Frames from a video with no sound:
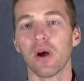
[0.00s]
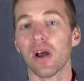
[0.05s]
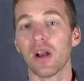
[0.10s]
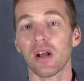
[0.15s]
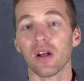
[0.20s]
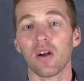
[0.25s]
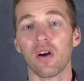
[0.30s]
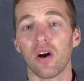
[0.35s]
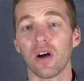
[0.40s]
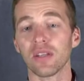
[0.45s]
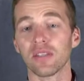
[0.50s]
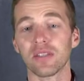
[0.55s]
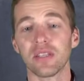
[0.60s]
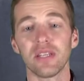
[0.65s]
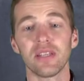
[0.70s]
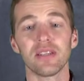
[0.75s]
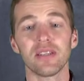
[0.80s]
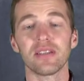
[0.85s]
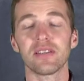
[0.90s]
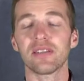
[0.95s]
product
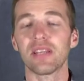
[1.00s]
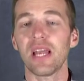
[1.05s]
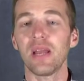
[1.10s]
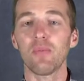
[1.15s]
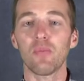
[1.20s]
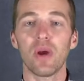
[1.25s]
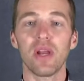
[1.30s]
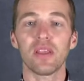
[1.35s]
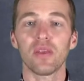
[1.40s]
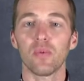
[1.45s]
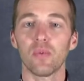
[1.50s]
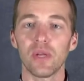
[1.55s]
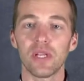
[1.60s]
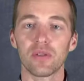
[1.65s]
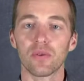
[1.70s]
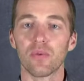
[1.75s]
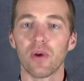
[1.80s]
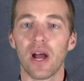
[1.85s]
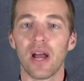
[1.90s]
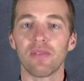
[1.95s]
constant the same way that we
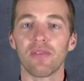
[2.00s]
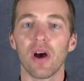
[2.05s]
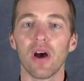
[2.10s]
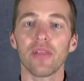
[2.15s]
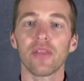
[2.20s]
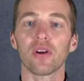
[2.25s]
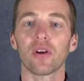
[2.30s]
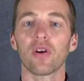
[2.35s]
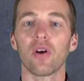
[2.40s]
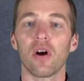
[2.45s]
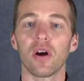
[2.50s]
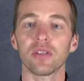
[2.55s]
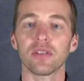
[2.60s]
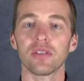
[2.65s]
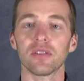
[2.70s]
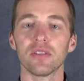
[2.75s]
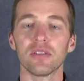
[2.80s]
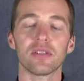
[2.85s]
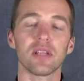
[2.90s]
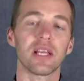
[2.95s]
derive other
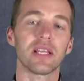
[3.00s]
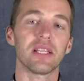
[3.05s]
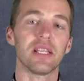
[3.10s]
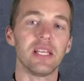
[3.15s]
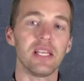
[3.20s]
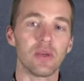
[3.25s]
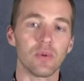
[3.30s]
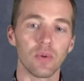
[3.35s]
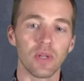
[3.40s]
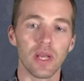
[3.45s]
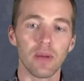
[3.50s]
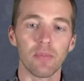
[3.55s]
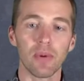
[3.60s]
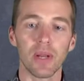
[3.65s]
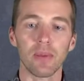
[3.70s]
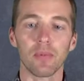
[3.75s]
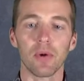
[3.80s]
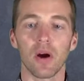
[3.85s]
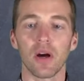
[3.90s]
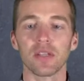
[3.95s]
constants, like the
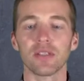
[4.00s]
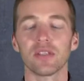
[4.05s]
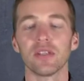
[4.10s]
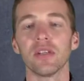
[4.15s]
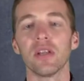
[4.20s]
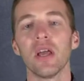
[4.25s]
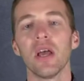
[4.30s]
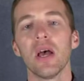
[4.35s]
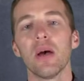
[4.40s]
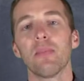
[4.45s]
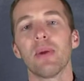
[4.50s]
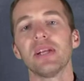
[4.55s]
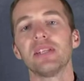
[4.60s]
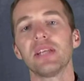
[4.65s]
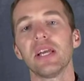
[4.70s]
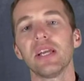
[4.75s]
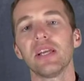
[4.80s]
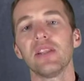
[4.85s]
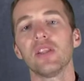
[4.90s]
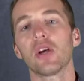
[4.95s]
equilibrium constant, by
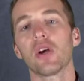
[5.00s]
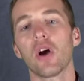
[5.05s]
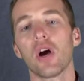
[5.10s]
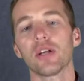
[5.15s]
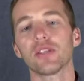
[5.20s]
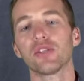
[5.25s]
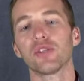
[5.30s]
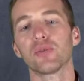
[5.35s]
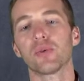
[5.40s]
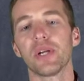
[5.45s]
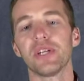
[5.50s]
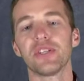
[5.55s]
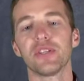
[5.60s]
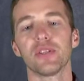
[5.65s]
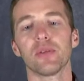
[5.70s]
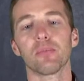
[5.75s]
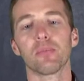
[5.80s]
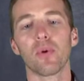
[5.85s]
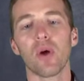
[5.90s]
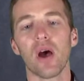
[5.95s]
taking the
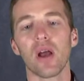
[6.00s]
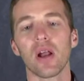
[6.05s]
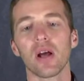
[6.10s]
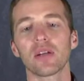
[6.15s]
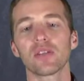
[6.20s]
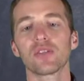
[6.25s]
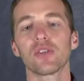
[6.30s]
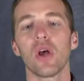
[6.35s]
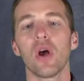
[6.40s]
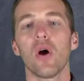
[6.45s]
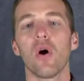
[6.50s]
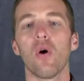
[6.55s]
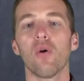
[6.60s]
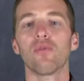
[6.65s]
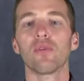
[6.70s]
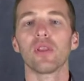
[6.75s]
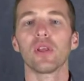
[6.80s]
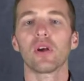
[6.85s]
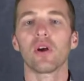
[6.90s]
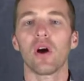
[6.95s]
concentration of the products
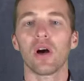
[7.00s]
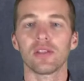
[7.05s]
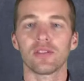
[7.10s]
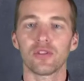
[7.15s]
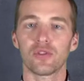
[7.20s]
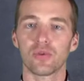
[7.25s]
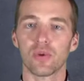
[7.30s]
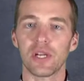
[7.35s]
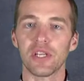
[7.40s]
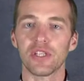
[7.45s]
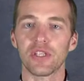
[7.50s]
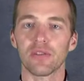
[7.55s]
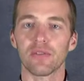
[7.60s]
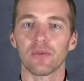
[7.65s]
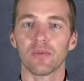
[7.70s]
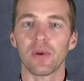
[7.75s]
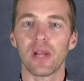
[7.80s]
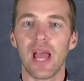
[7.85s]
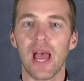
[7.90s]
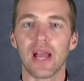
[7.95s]
over the concentration
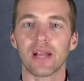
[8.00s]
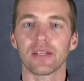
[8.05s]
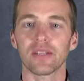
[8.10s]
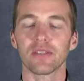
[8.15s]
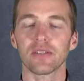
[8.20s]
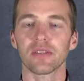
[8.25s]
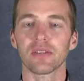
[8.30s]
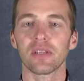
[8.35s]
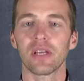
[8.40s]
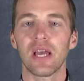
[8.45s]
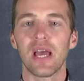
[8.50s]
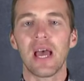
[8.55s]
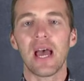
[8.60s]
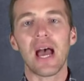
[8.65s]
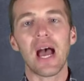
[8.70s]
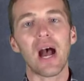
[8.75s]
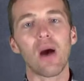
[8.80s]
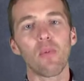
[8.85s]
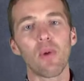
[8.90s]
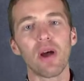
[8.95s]
of the reactants.
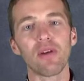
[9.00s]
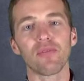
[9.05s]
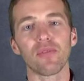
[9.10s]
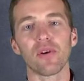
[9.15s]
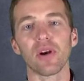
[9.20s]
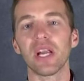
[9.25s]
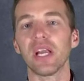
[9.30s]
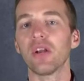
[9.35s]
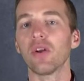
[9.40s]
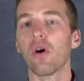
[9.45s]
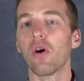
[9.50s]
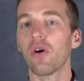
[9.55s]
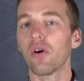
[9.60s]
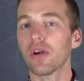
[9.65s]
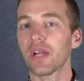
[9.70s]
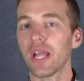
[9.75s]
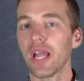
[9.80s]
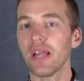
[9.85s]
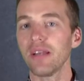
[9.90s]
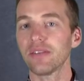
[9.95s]
However, in
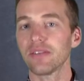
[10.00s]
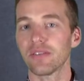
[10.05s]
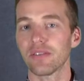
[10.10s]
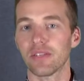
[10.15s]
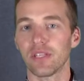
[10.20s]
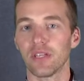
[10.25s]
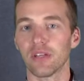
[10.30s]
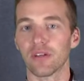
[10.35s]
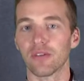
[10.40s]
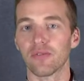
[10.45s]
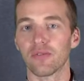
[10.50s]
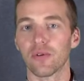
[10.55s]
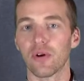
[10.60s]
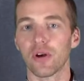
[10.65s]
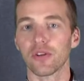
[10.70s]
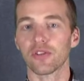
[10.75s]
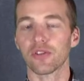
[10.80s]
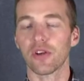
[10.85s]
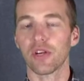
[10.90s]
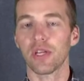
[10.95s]
all cases here
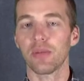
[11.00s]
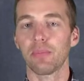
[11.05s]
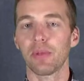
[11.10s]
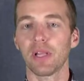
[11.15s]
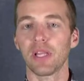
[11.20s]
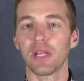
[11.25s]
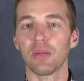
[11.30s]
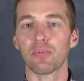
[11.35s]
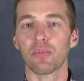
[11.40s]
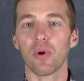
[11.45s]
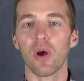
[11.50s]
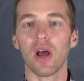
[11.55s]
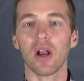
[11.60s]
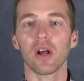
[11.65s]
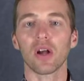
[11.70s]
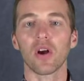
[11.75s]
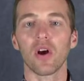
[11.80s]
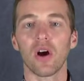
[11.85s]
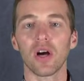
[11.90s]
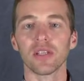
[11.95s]
for our solubility
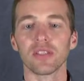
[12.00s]
product